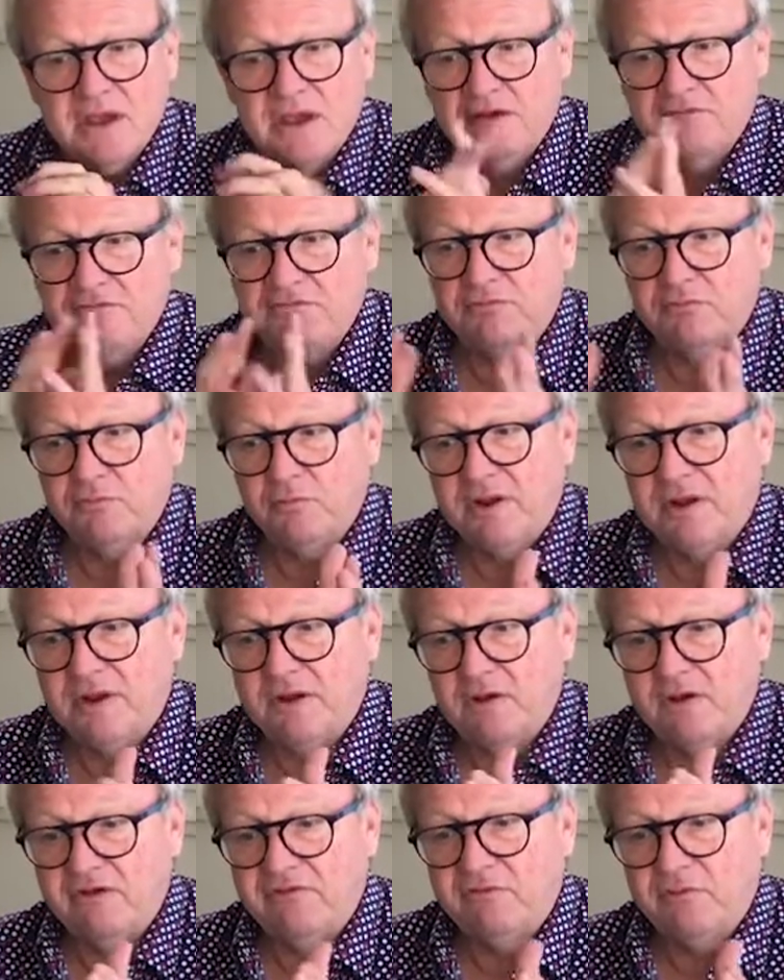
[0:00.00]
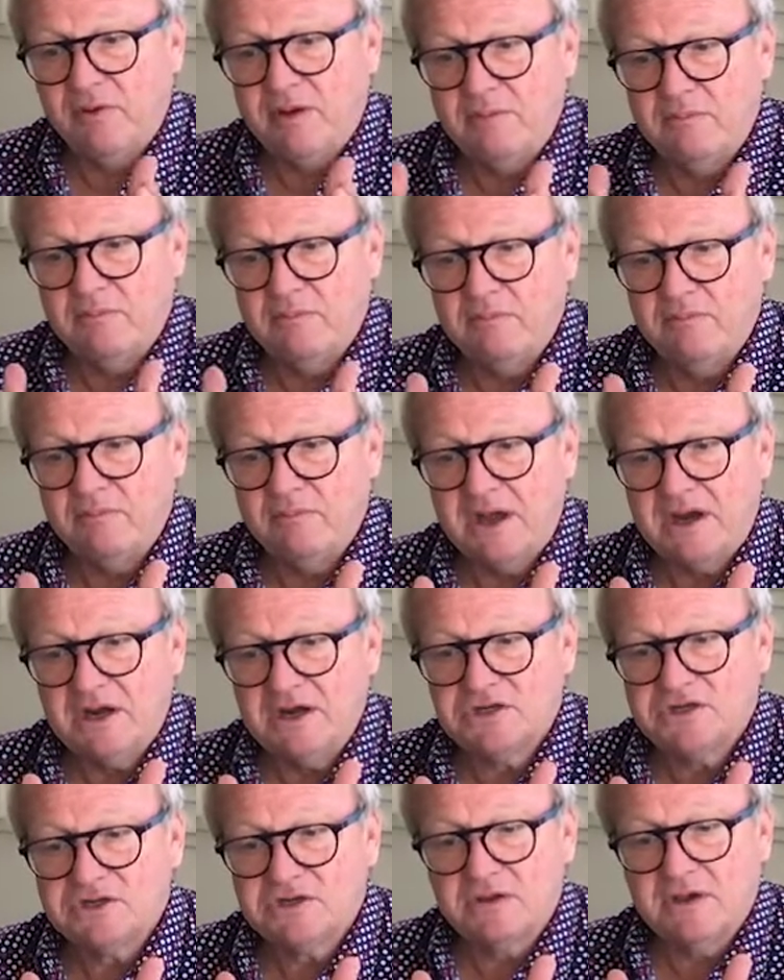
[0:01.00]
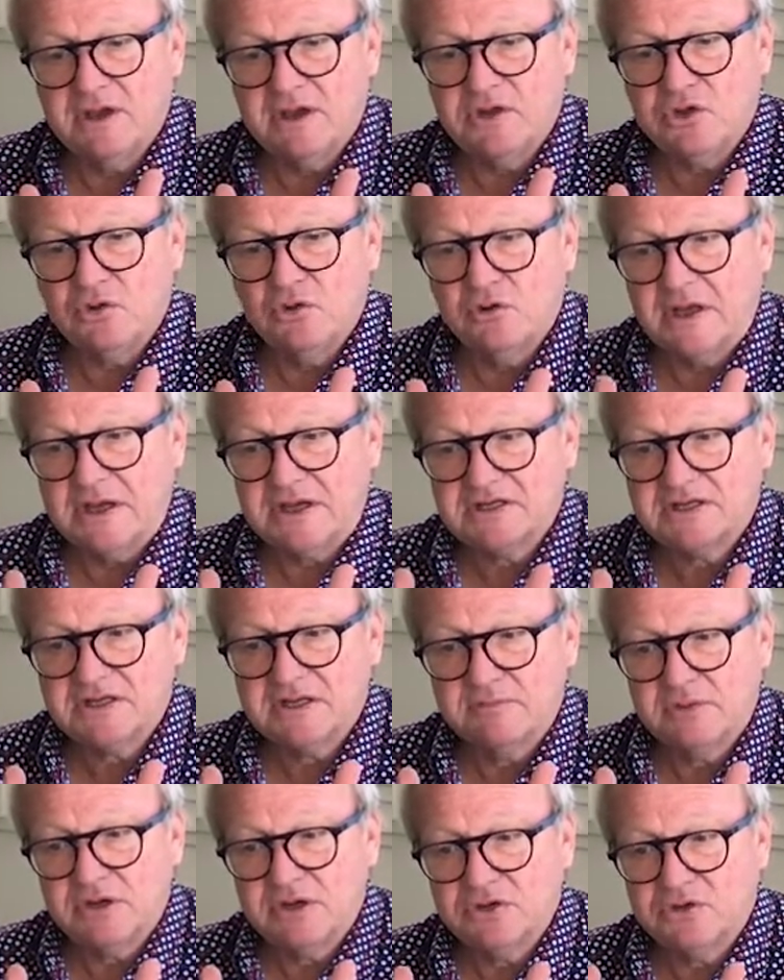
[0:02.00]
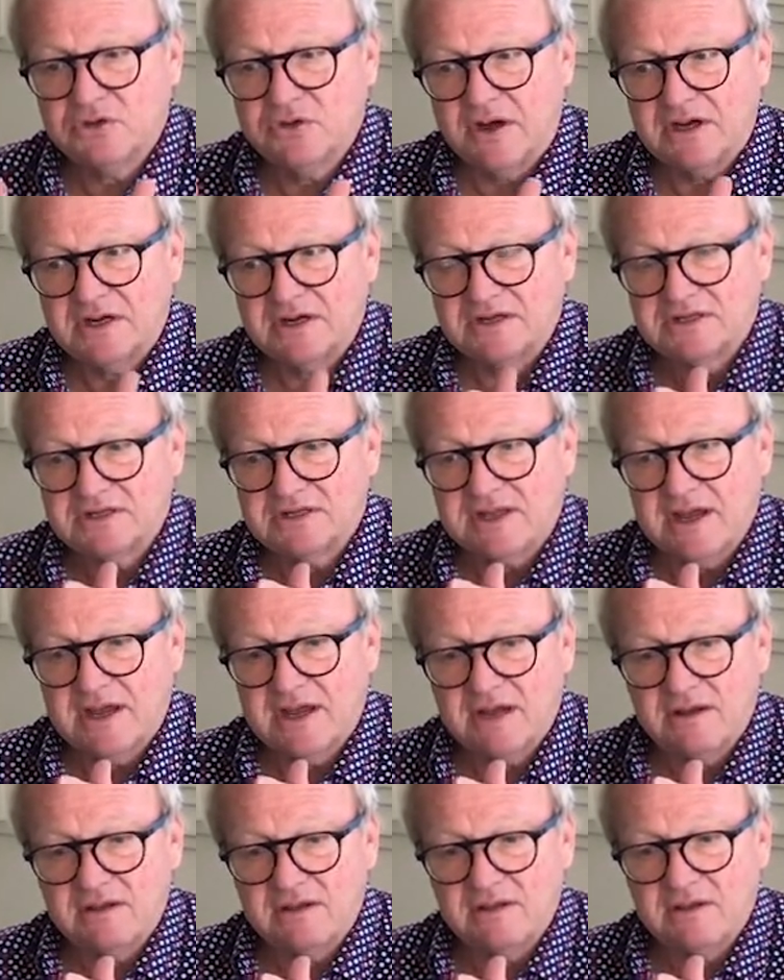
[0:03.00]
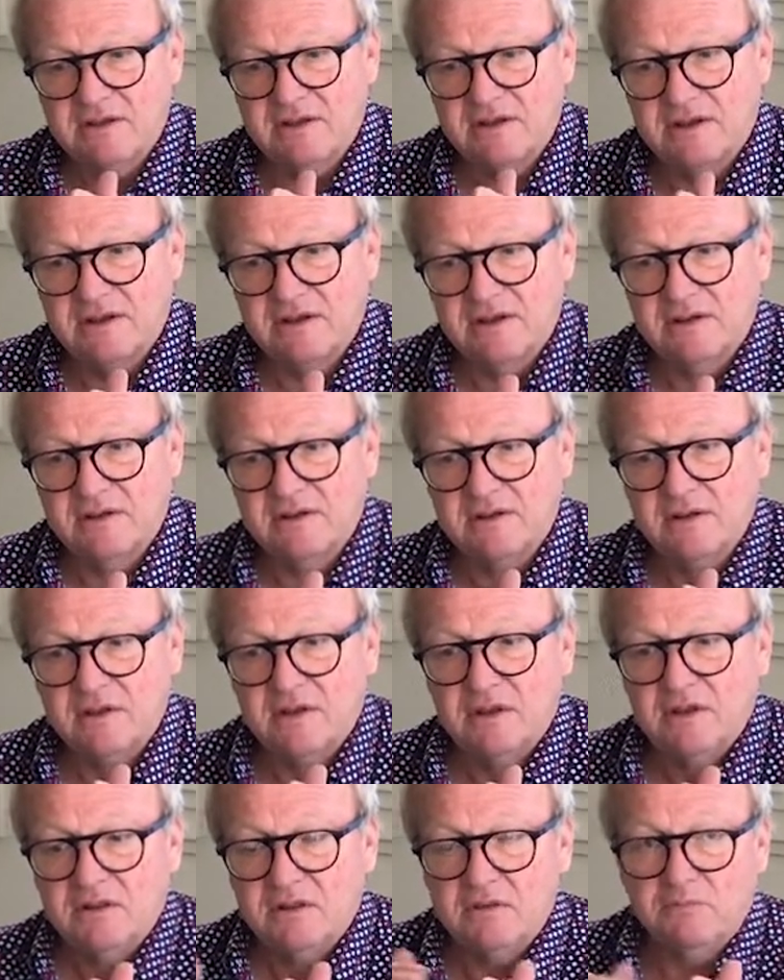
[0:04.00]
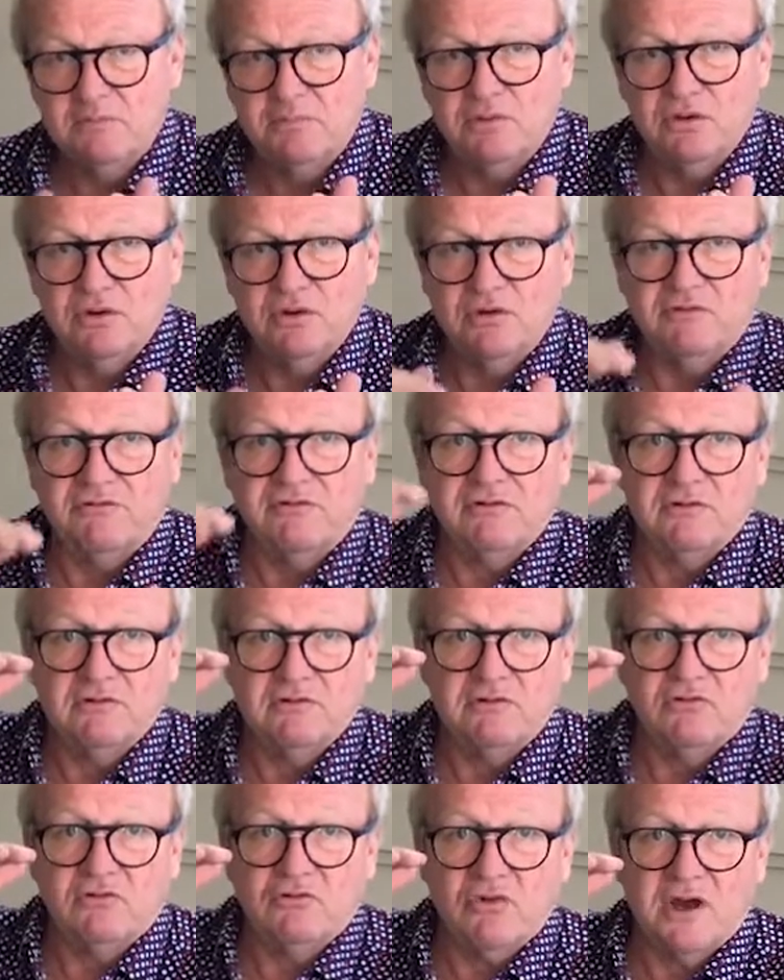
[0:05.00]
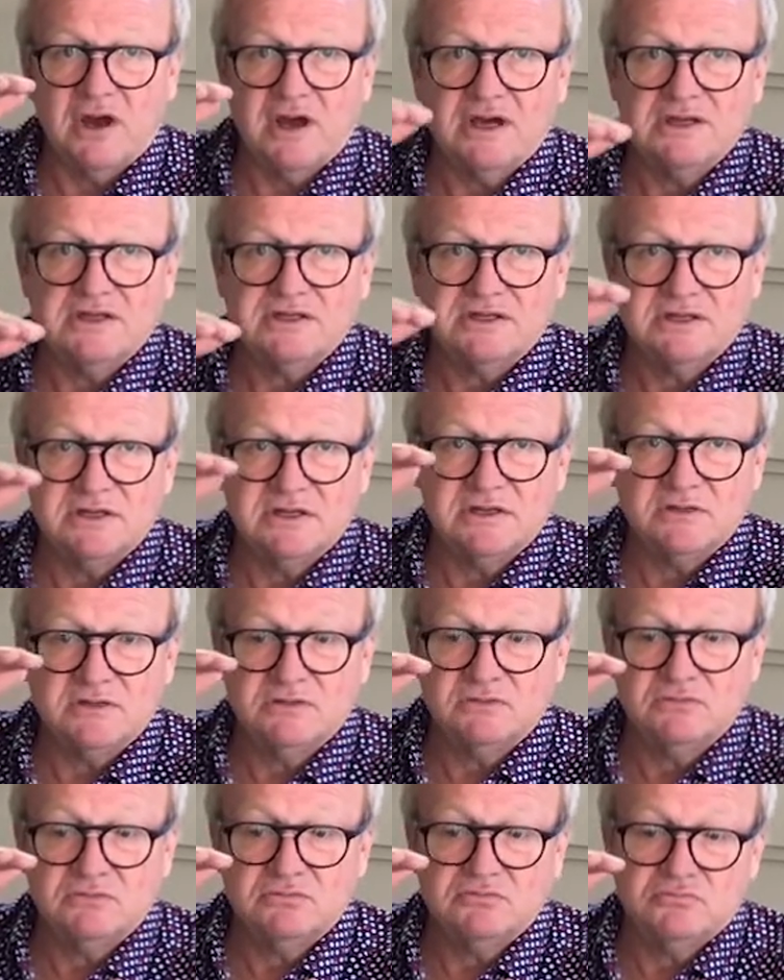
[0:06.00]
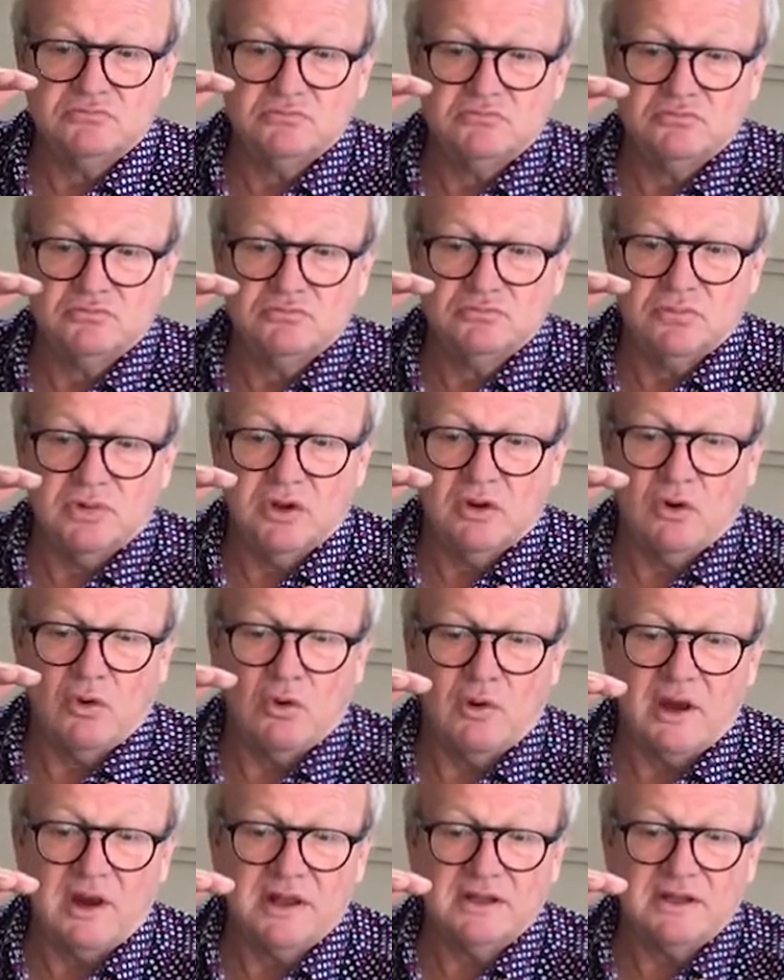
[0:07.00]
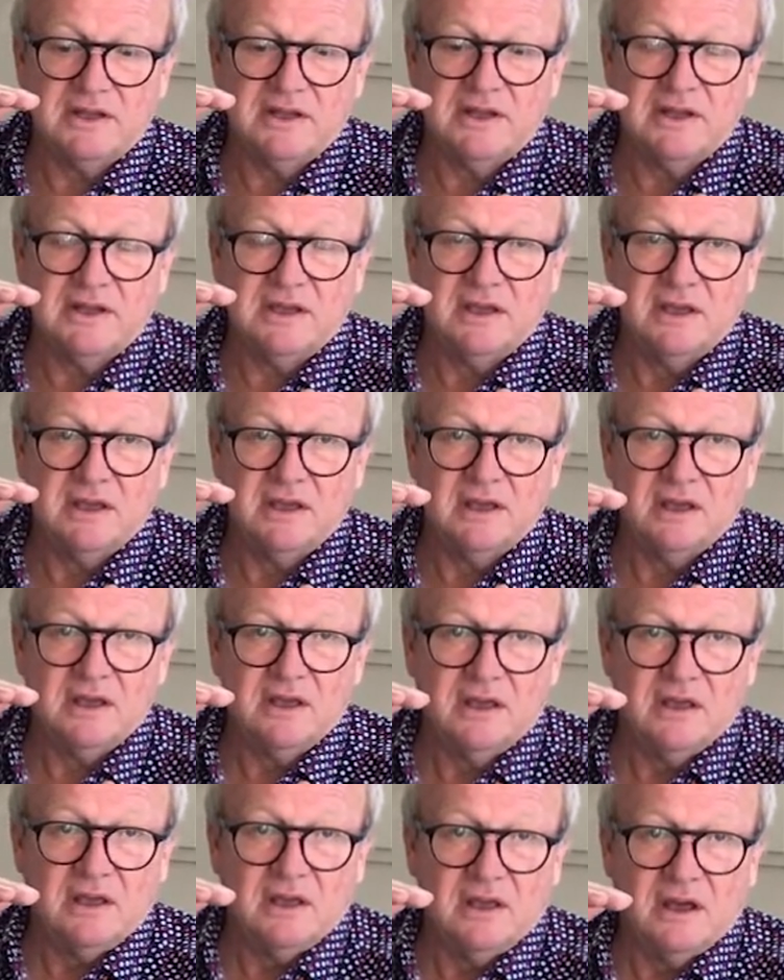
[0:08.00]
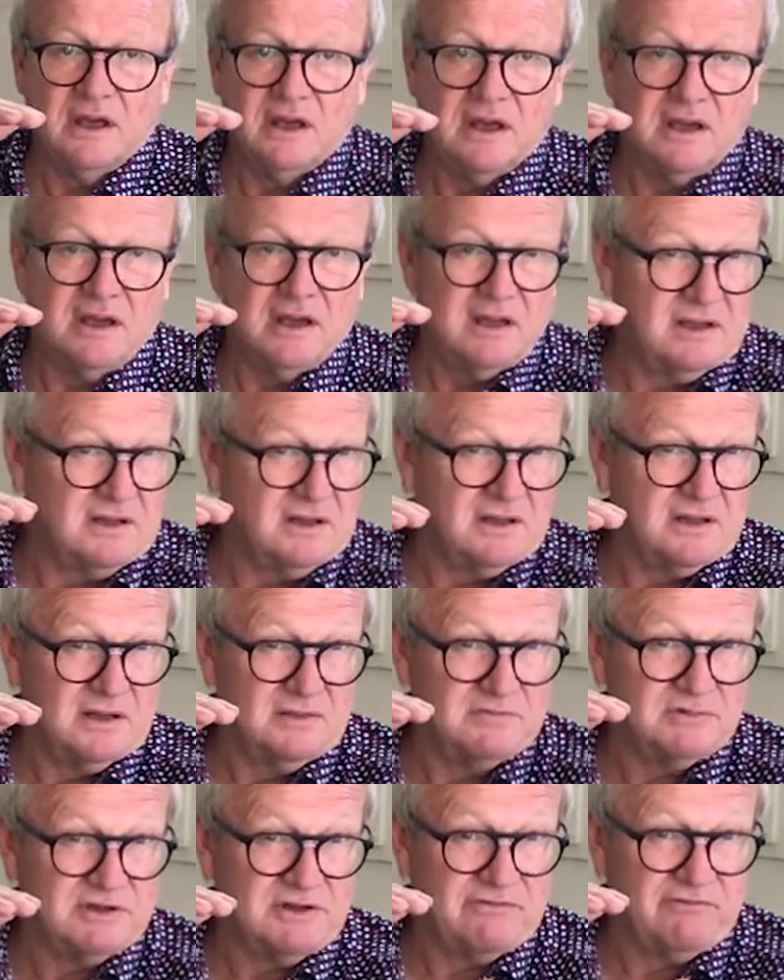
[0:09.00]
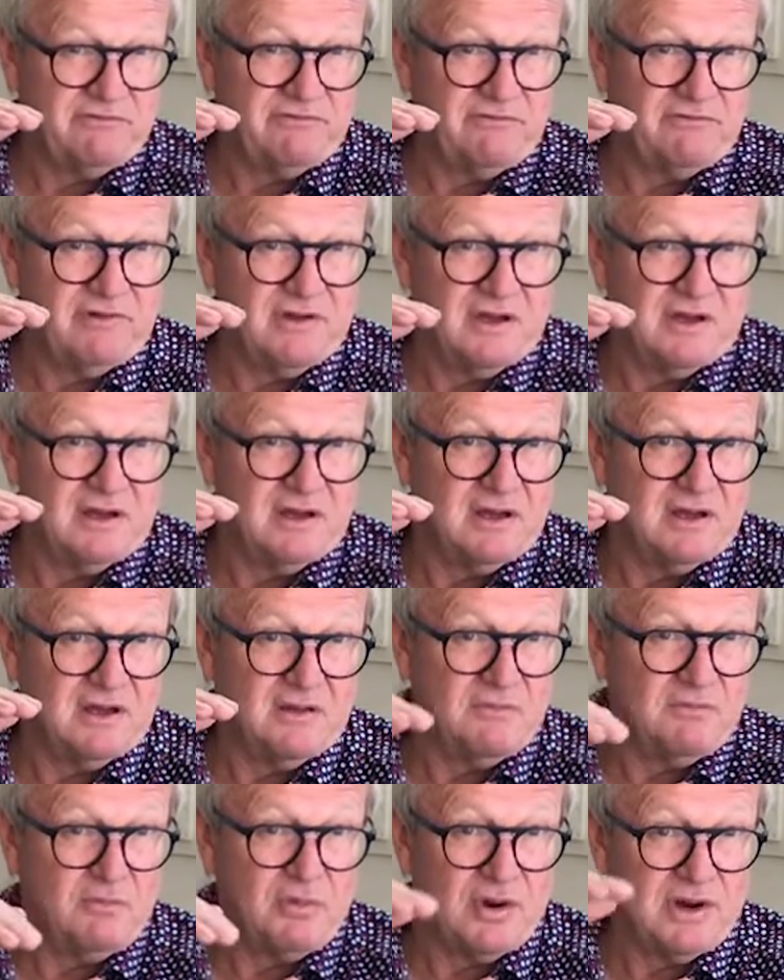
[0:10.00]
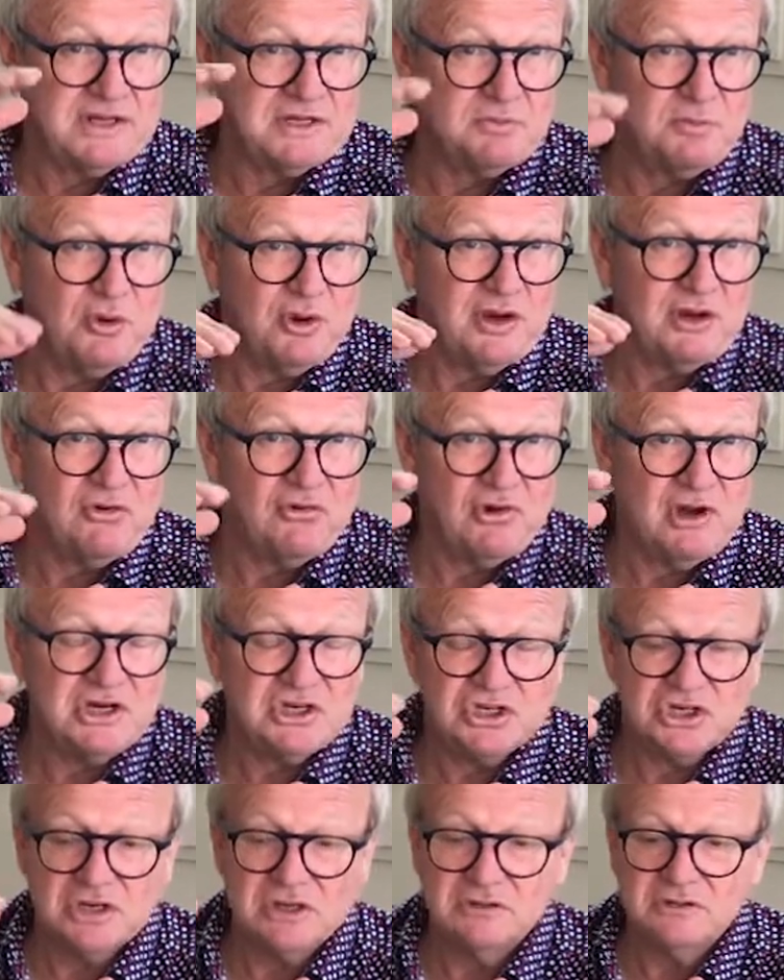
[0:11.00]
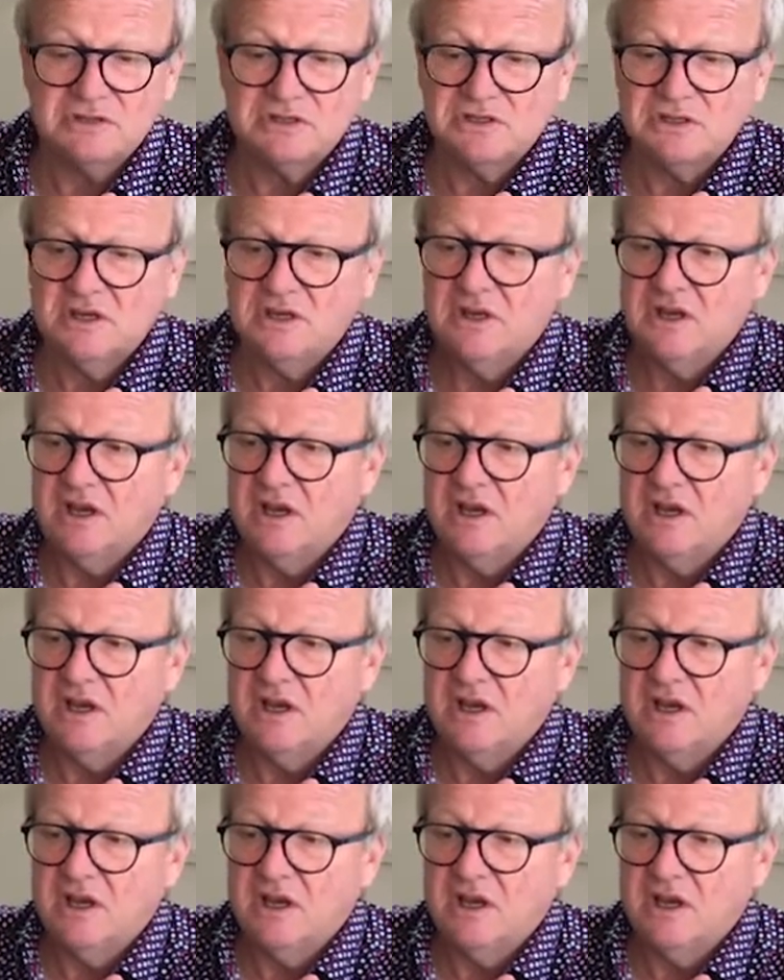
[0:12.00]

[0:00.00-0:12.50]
if we manage to get your customer to understand the beautiful rise in quality in terms of price point ratios,